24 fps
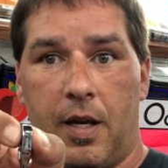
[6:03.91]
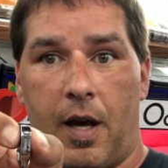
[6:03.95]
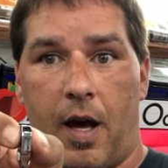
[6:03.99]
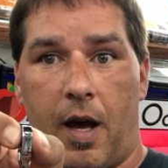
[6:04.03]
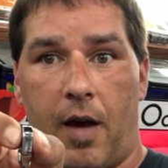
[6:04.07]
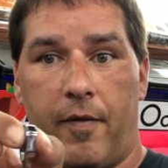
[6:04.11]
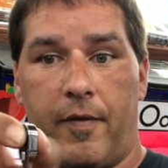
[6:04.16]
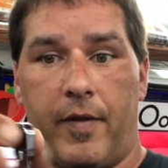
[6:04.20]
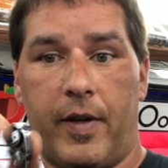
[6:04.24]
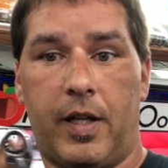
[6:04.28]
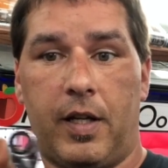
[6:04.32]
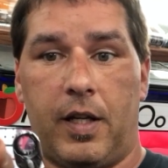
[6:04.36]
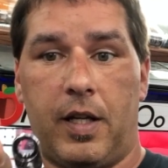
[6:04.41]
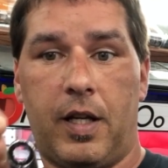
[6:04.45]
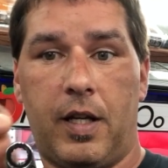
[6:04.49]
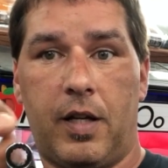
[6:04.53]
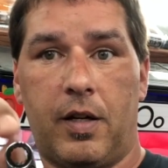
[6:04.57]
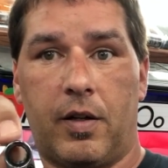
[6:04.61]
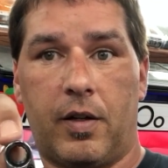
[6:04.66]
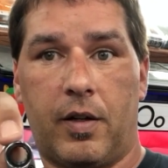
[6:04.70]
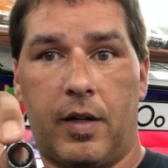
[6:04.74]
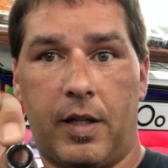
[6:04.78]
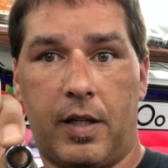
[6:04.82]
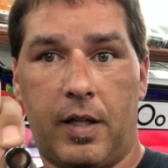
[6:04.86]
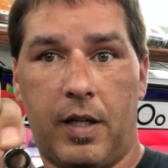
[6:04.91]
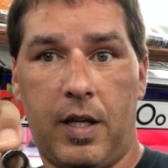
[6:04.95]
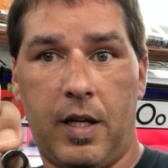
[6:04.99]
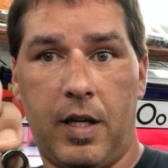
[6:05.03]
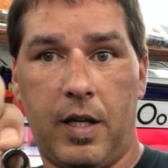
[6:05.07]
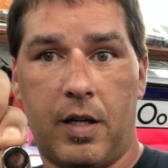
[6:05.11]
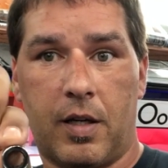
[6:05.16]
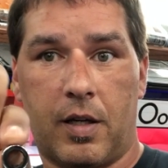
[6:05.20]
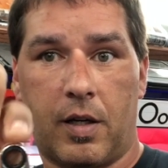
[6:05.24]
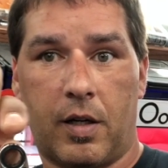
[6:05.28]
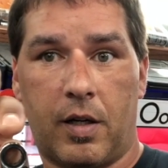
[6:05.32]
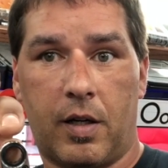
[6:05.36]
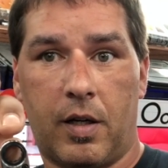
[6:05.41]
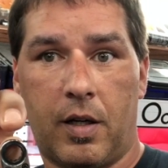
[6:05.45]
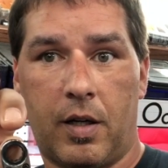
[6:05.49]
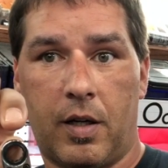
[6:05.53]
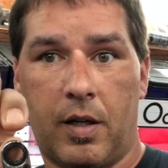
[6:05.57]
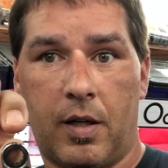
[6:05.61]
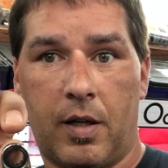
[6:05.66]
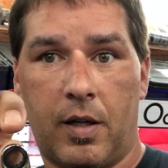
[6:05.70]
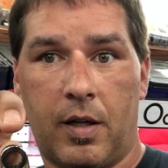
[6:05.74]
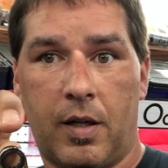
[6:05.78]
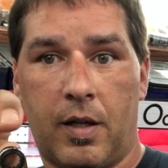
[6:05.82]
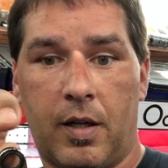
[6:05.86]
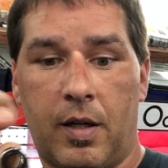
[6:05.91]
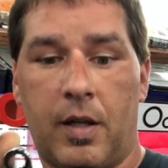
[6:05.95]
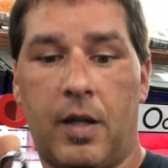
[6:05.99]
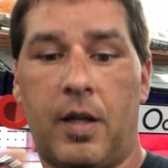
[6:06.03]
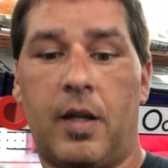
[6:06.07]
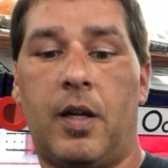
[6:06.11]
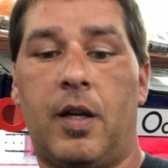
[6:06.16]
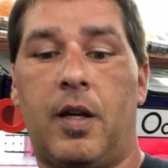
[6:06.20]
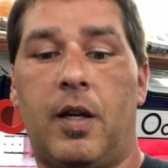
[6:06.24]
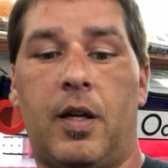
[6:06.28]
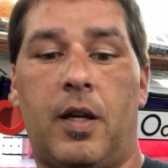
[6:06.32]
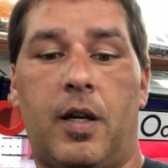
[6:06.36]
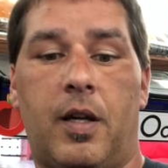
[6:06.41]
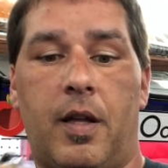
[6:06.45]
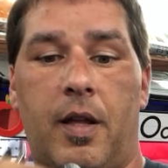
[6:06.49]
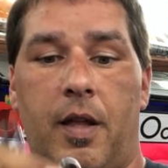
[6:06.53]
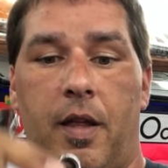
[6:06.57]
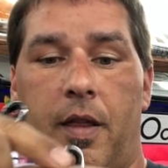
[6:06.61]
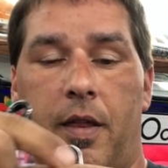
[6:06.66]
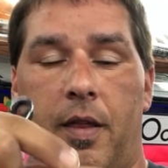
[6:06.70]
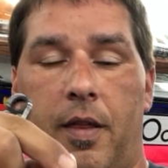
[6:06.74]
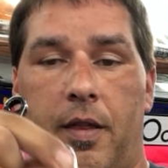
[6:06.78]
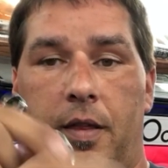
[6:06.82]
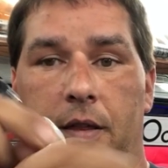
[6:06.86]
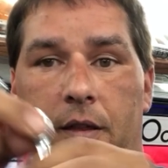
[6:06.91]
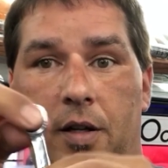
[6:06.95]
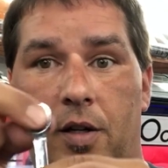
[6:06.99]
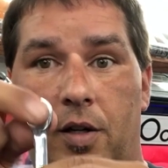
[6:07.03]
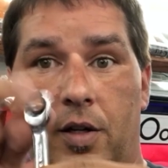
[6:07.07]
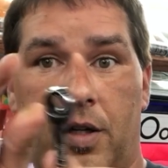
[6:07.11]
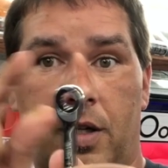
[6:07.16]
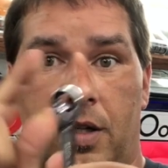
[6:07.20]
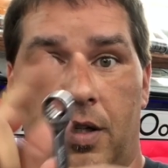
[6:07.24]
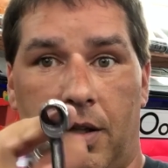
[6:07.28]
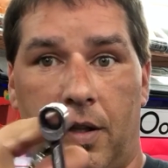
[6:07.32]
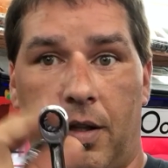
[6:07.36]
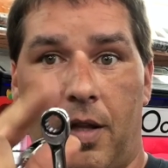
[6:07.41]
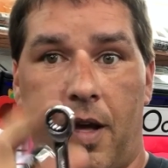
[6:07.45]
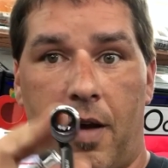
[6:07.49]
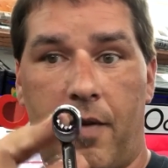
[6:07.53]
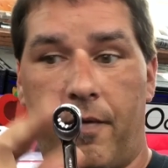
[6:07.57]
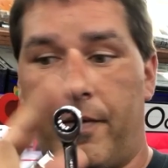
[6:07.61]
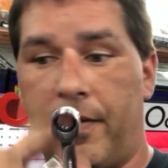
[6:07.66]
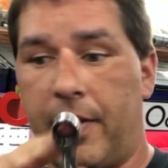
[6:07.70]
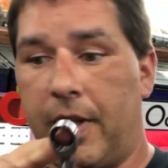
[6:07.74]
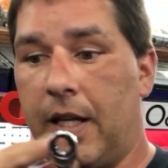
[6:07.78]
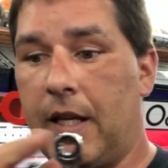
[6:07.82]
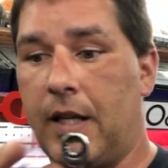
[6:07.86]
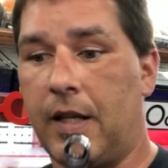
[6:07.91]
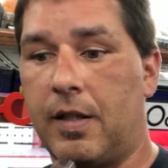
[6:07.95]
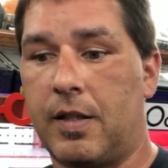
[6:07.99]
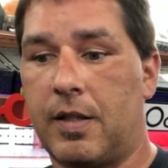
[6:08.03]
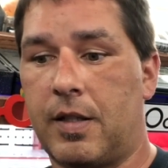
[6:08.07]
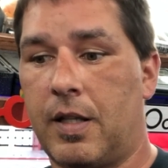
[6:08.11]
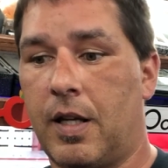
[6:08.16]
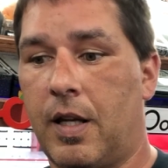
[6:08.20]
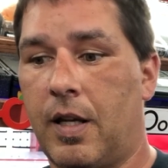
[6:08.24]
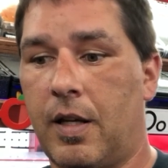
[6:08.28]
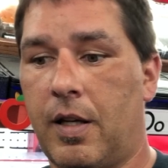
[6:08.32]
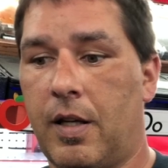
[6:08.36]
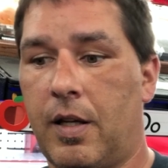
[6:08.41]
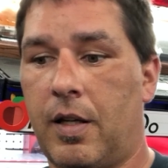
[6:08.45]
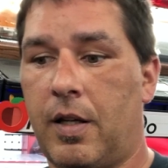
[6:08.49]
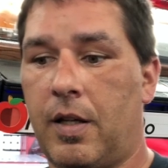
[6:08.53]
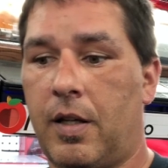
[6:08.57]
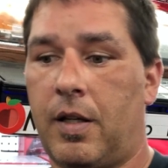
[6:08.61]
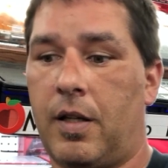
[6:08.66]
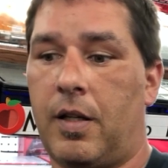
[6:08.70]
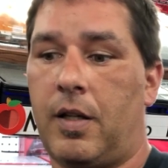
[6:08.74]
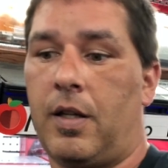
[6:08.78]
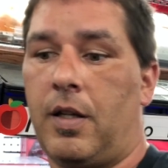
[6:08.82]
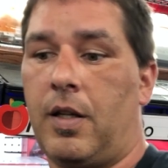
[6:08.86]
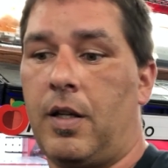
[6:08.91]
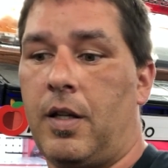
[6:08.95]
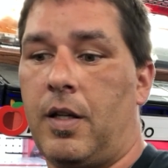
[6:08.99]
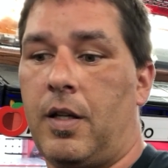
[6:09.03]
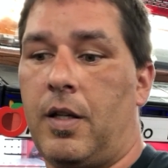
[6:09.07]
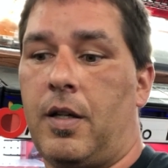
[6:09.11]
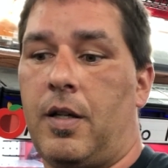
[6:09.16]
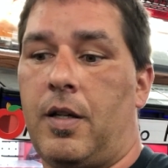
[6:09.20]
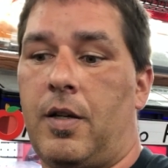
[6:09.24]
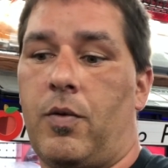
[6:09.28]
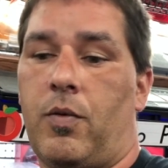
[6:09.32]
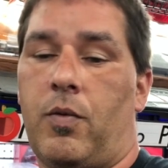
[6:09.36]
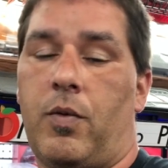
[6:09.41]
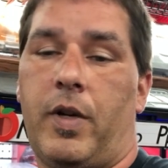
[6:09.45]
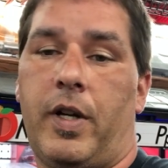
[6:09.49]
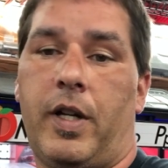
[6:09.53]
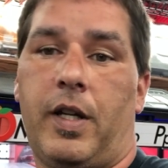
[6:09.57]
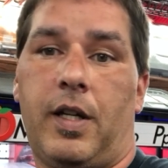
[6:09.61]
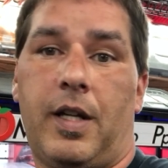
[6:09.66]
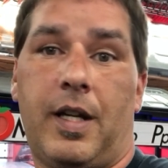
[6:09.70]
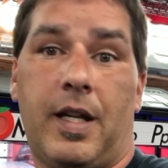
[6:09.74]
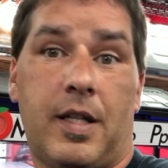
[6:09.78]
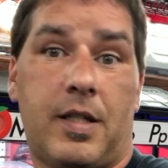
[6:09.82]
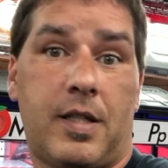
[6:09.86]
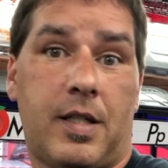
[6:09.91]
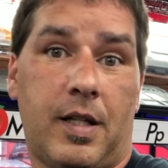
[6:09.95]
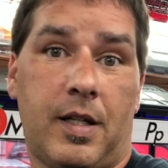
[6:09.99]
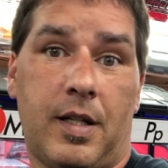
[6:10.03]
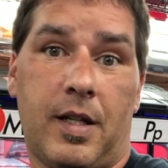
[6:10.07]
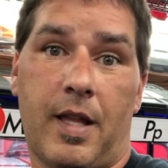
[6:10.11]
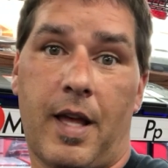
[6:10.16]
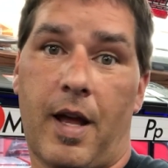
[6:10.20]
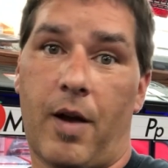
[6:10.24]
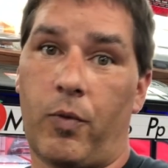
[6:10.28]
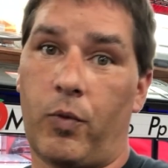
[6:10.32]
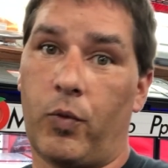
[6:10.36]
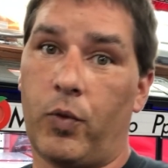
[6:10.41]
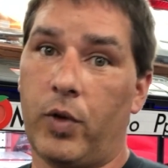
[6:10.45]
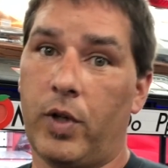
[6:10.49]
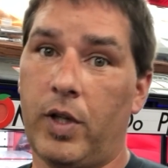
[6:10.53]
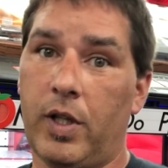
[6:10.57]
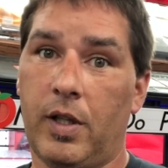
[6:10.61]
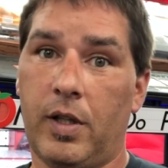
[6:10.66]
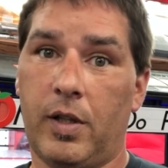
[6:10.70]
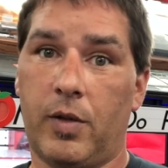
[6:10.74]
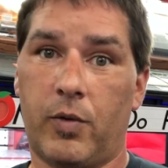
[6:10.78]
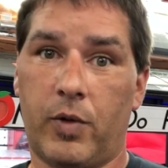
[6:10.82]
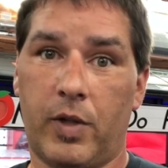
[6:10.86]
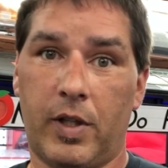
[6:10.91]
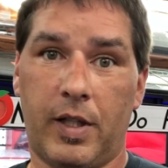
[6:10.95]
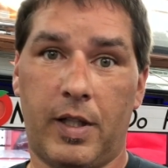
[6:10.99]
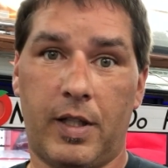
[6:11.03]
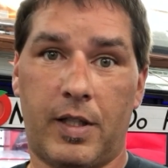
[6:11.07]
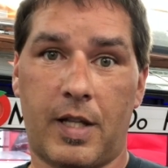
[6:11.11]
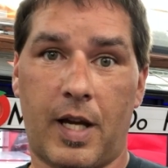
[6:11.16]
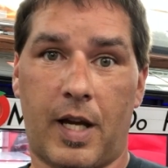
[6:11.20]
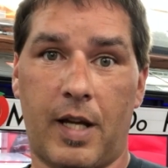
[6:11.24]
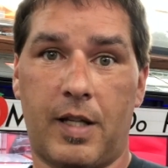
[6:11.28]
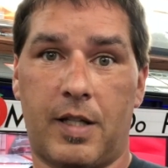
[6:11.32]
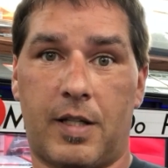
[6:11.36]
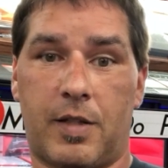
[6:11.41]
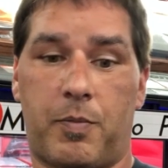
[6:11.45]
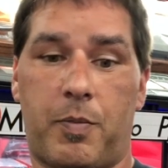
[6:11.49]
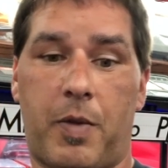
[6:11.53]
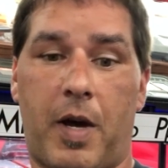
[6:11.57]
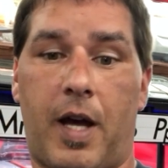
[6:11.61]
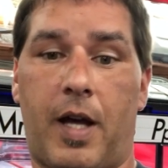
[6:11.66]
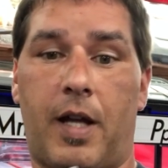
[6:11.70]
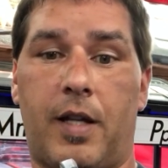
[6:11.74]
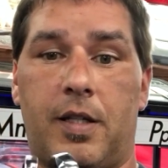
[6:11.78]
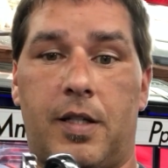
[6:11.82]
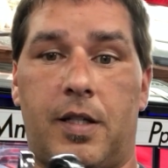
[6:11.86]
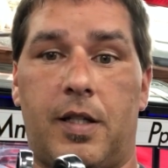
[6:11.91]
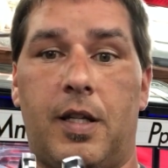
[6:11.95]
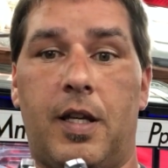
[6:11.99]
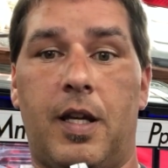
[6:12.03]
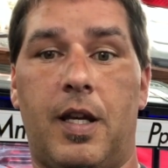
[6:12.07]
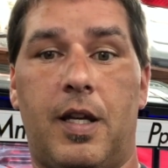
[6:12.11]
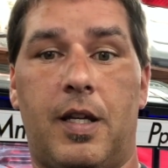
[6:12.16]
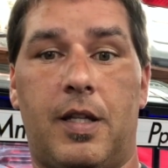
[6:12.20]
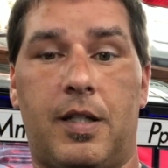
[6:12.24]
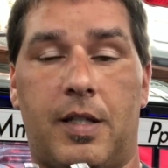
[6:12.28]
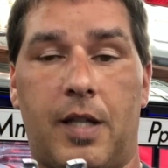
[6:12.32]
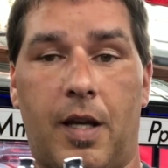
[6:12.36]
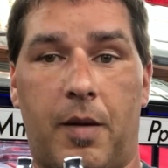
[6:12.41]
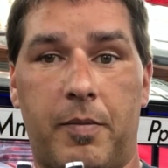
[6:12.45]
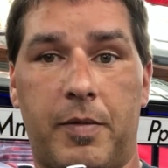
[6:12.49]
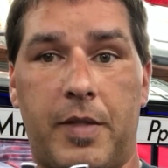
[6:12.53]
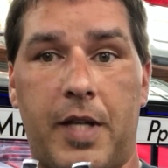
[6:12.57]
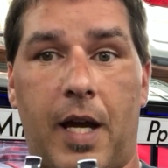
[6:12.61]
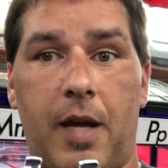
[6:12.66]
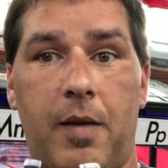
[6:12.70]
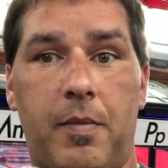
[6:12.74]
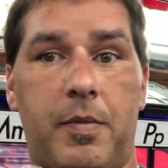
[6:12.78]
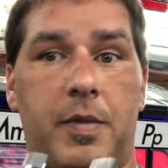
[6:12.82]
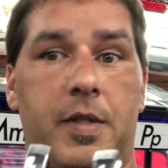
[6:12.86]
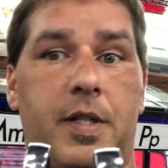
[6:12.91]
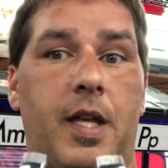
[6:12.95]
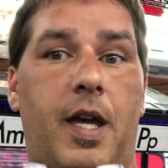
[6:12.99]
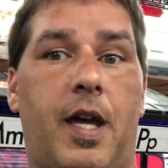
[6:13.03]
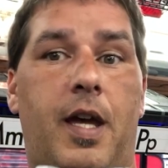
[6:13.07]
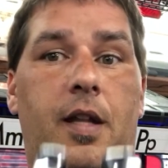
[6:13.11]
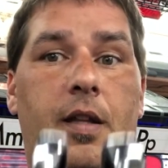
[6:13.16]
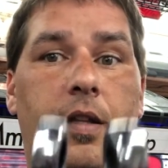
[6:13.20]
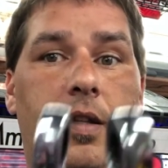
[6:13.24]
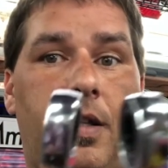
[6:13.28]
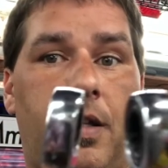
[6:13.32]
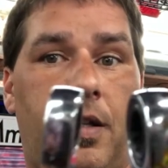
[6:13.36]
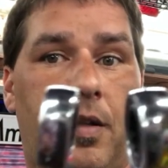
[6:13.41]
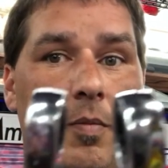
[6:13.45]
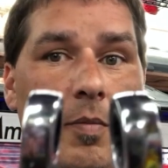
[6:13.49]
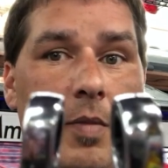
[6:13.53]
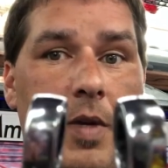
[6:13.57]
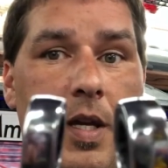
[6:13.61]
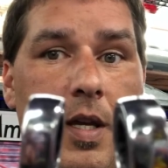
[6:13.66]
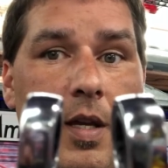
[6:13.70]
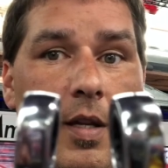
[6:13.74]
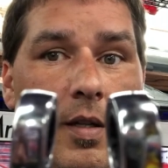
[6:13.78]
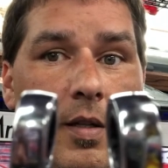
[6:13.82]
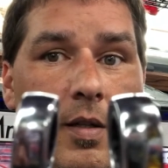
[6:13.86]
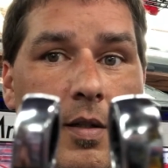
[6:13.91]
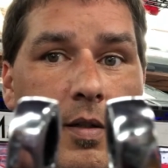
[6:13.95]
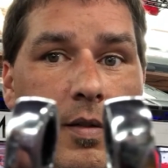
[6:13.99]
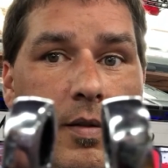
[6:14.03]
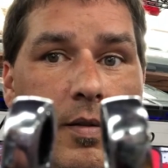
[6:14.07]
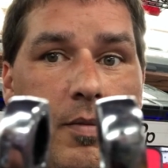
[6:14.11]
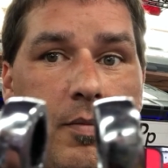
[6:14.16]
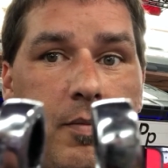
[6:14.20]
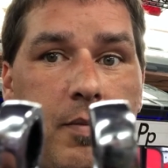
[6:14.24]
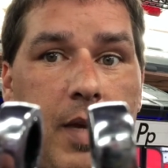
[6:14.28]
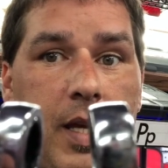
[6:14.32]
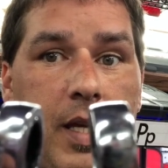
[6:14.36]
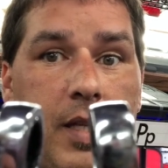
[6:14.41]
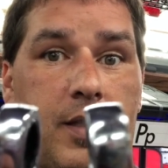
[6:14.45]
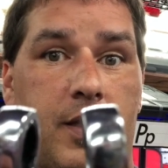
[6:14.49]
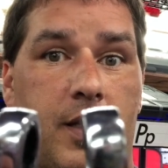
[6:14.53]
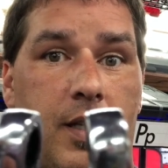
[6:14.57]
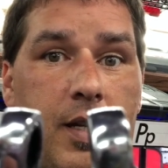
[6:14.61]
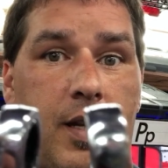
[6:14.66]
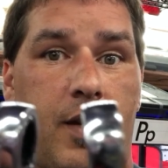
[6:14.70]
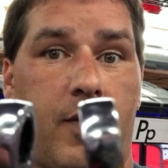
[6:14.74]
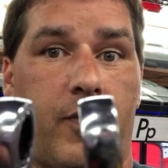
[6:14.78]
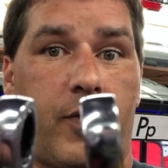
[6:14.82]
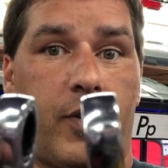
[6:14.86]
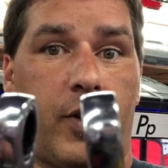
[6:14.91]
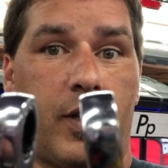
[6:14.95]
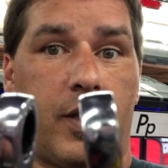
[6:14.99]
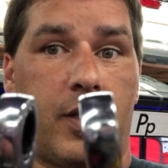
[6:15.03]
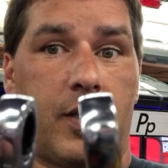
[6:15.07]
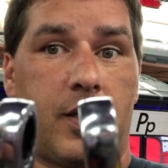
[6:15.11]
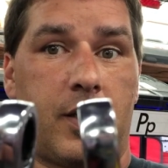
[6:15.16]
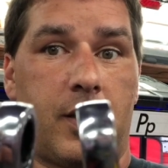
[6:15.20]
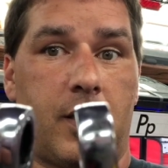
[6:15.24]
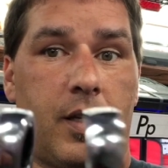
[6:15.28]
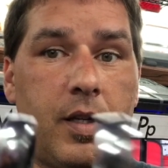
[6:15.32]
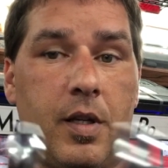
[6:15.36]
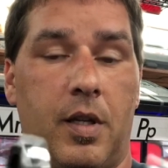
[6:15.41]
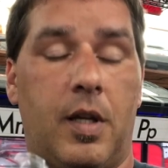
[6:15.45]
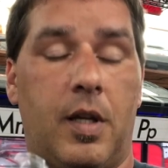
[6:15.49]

of it here and here. You're gonna love these. When it gets into that really, really tight spots, sometimes that little bit makes a difference.